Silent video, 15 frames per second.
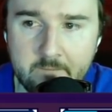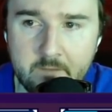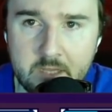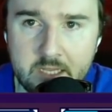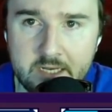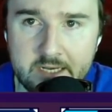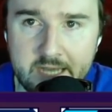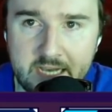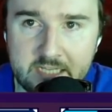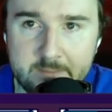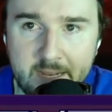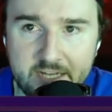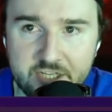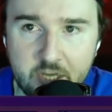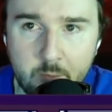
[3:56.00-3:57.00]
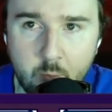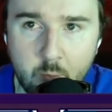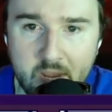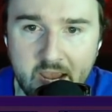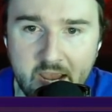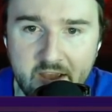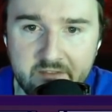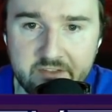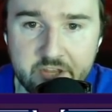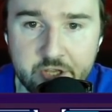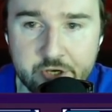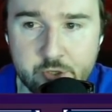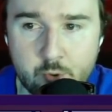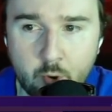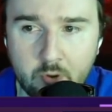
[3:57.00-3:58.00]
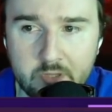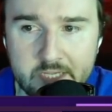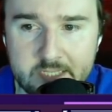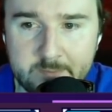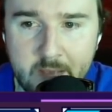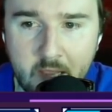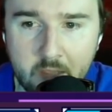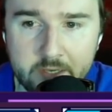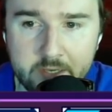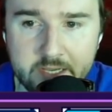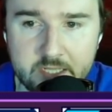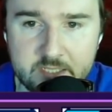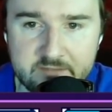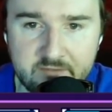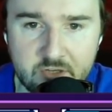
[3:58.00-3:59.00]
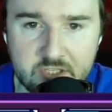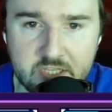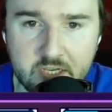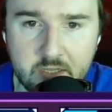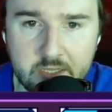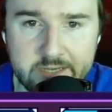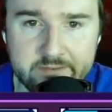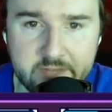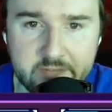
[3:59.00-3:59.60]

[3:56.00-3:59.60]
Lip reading: Next matchup, we have the New Orleans Pelicans versus the Cleveland